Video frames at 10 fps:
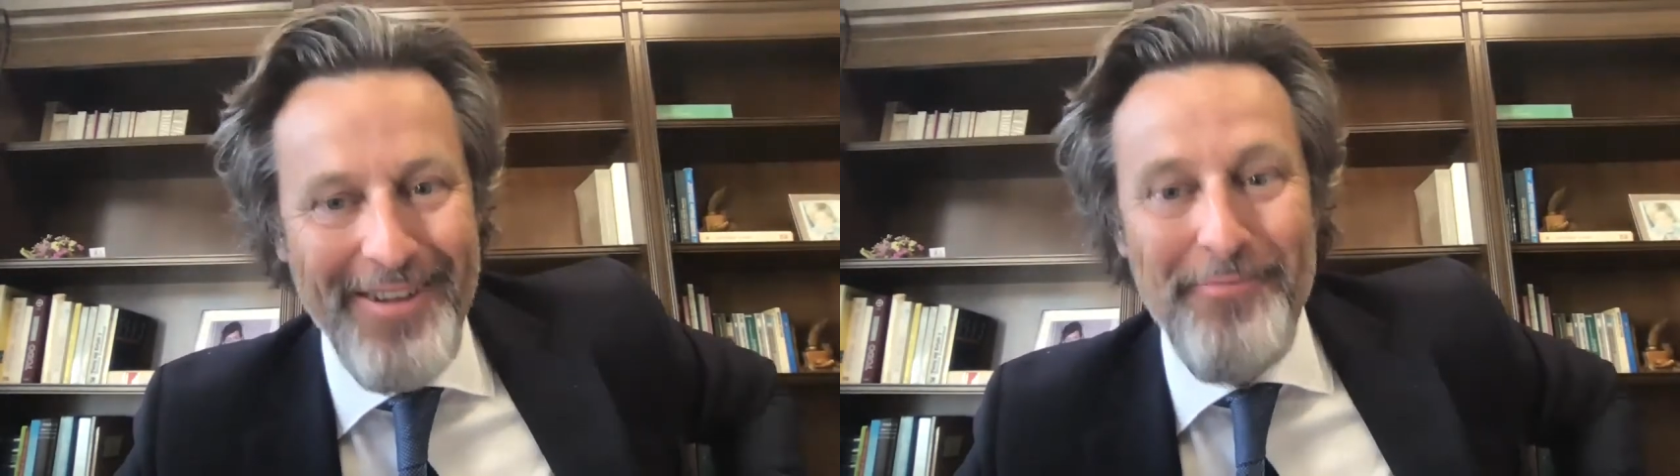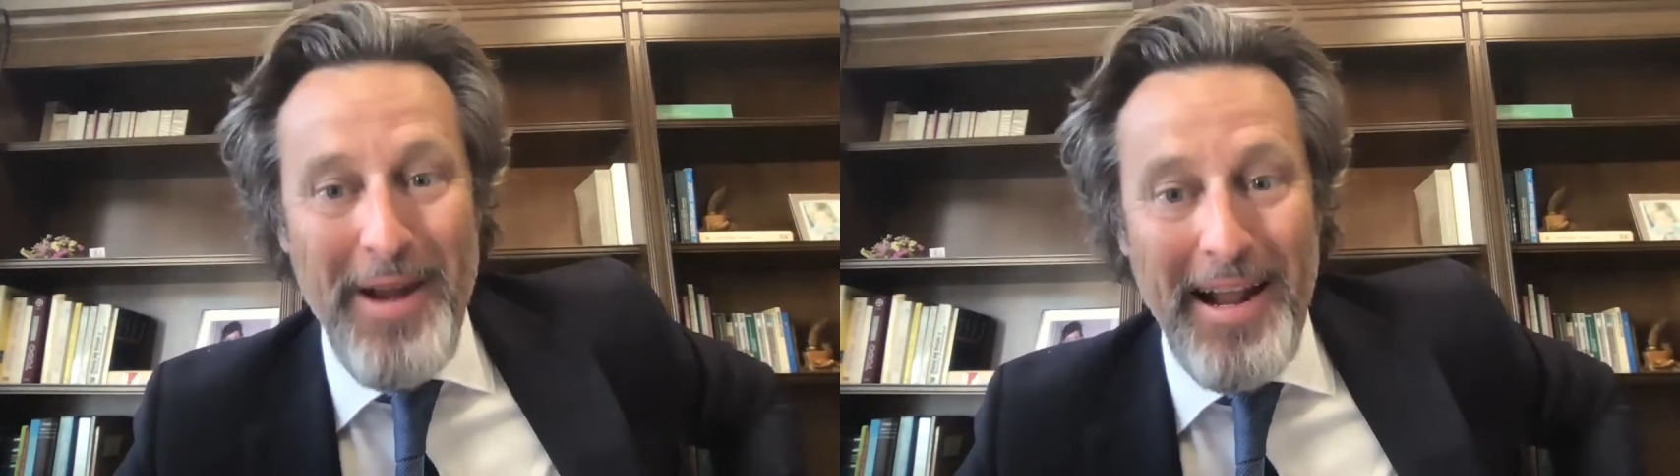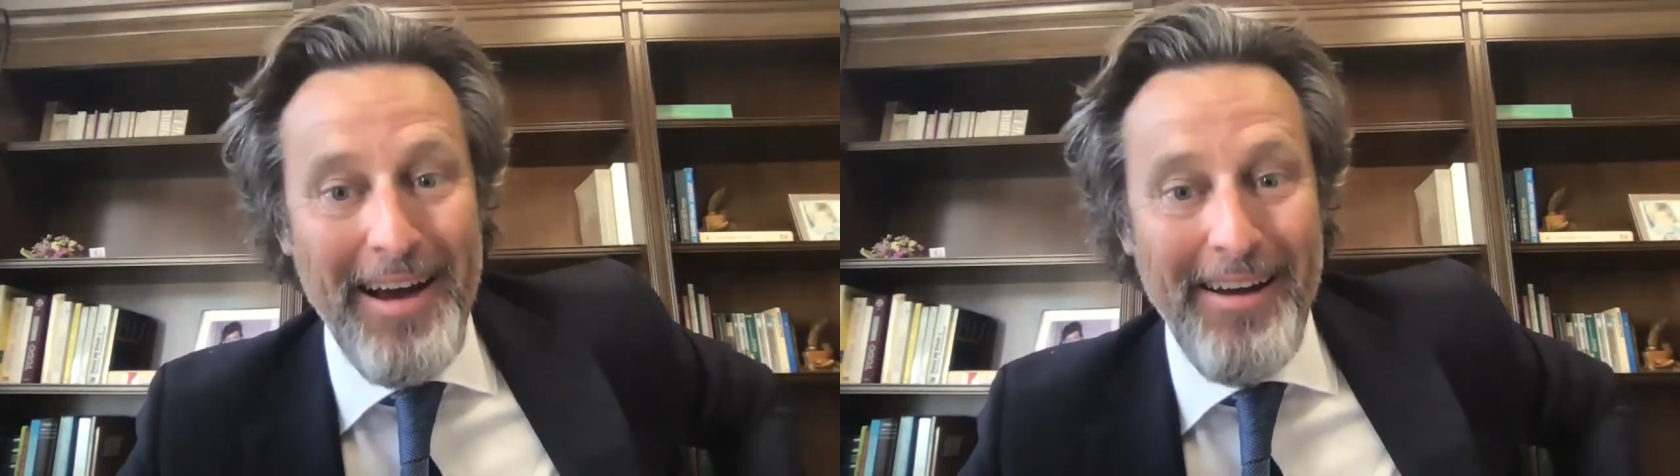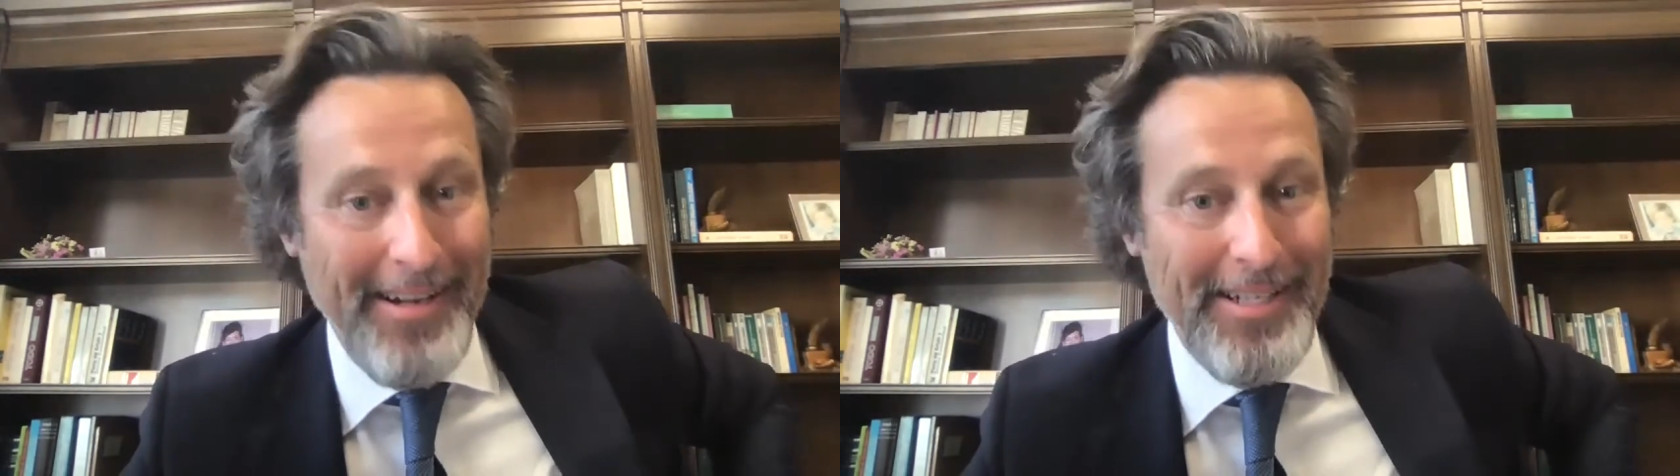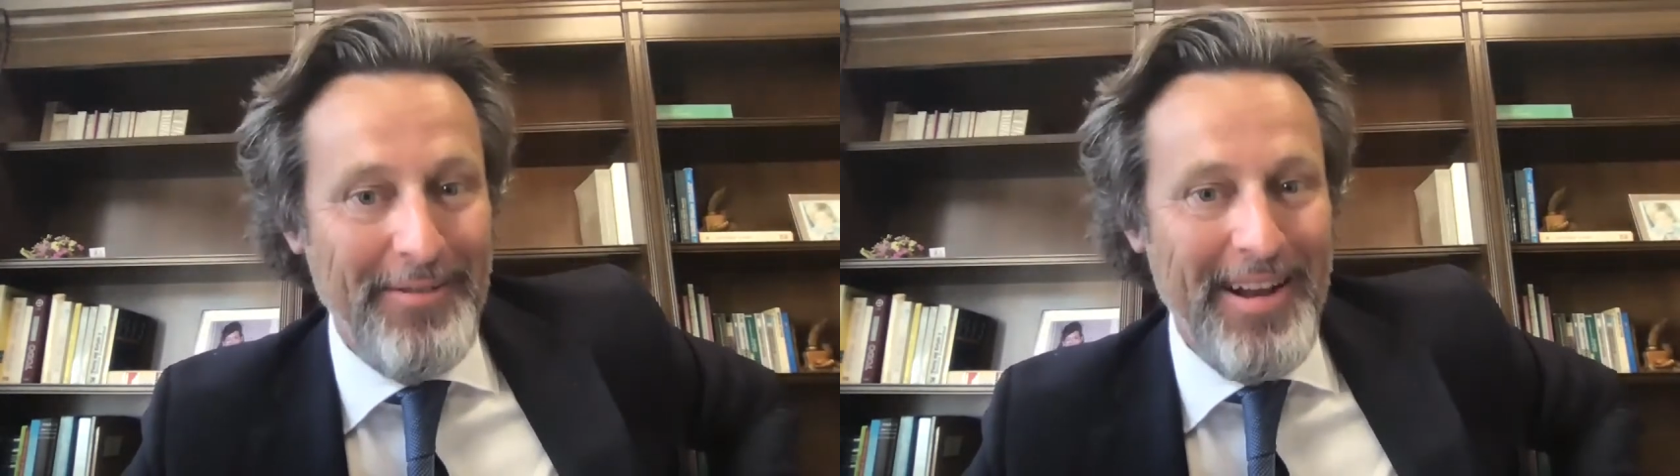
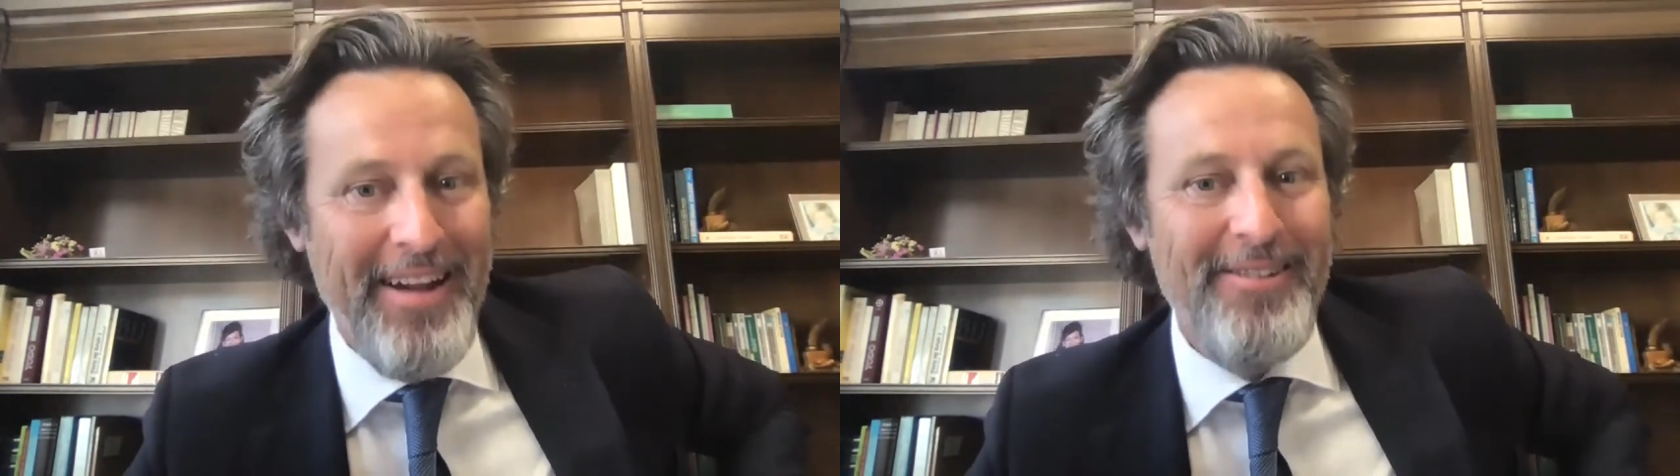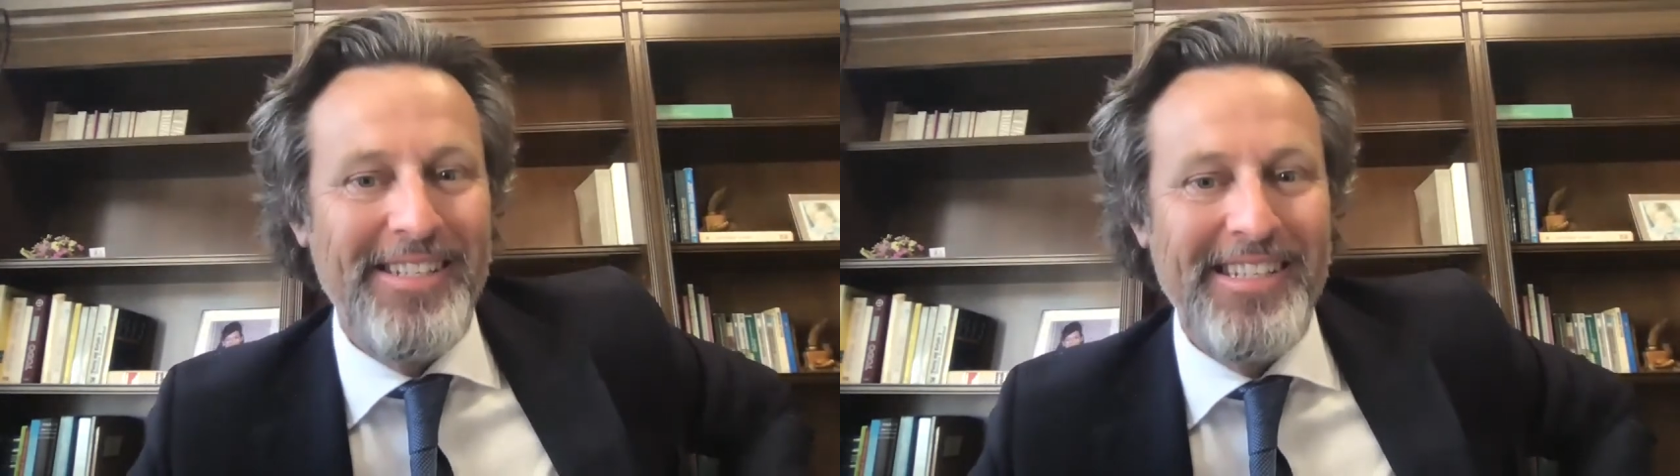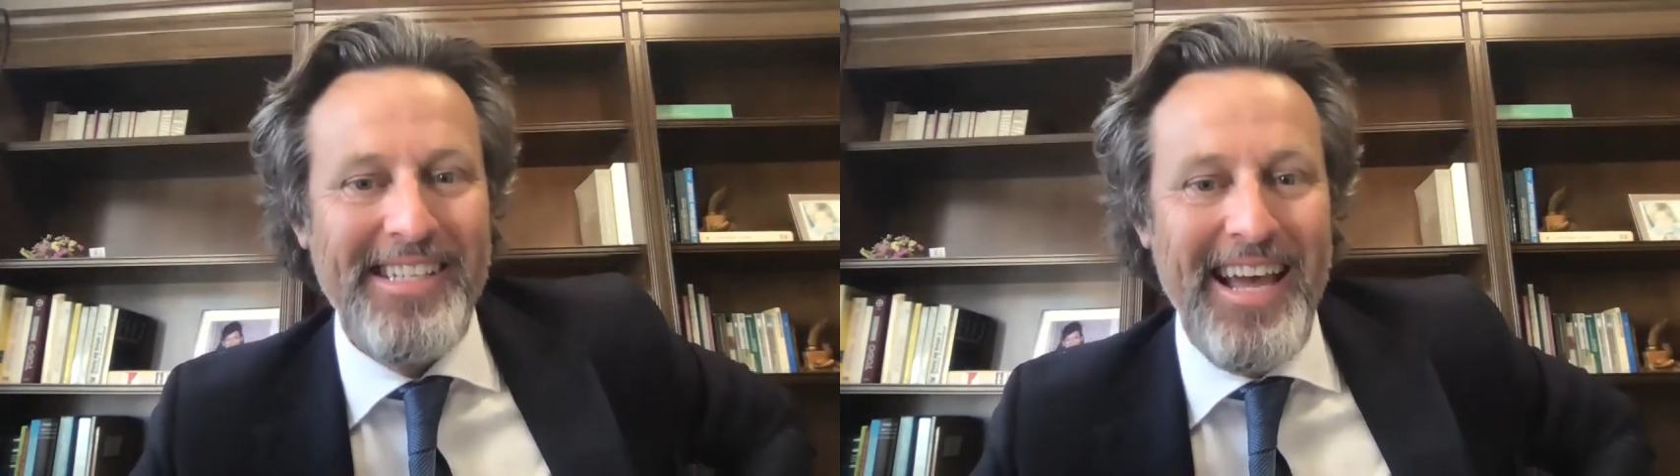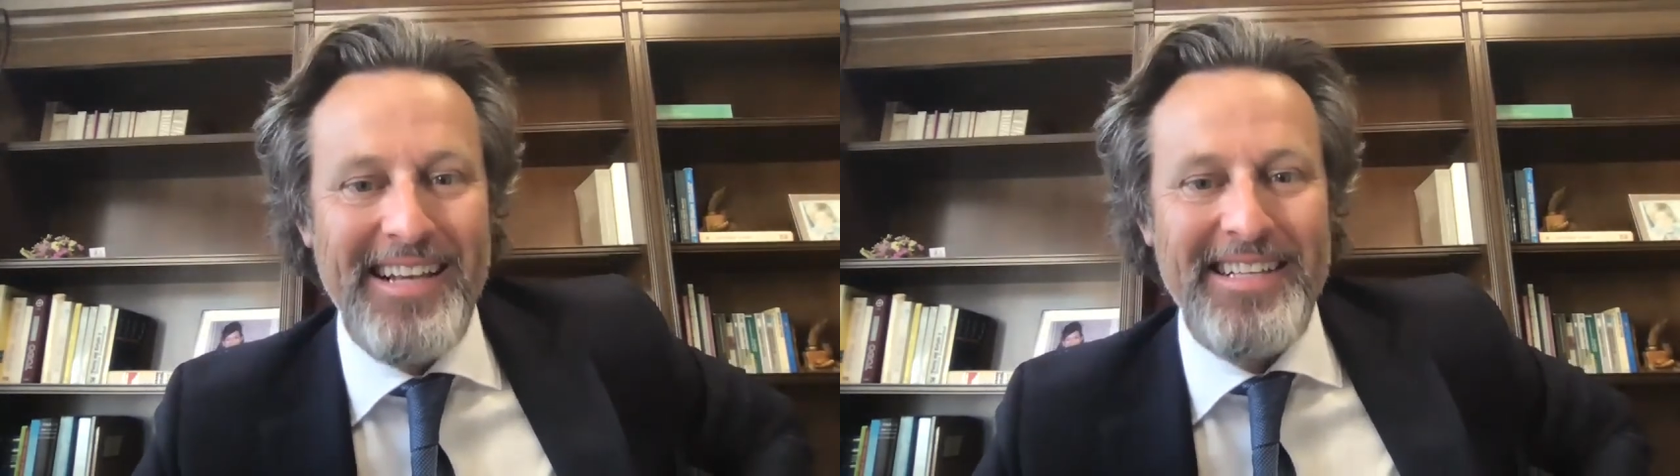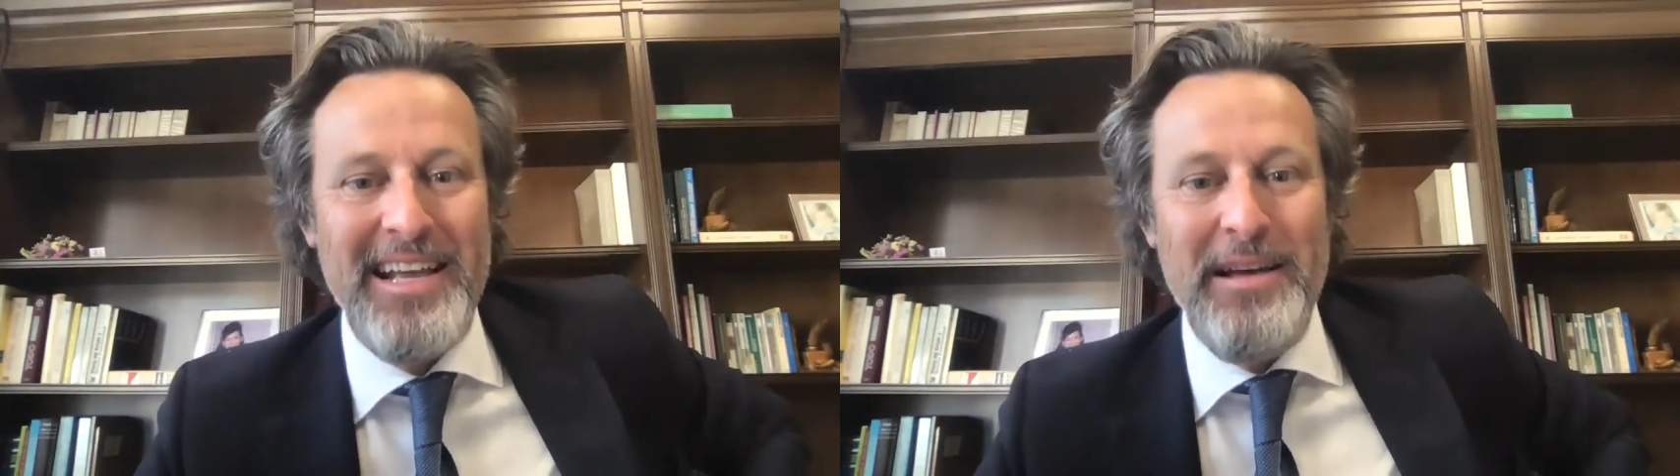regardless of inheritance tax,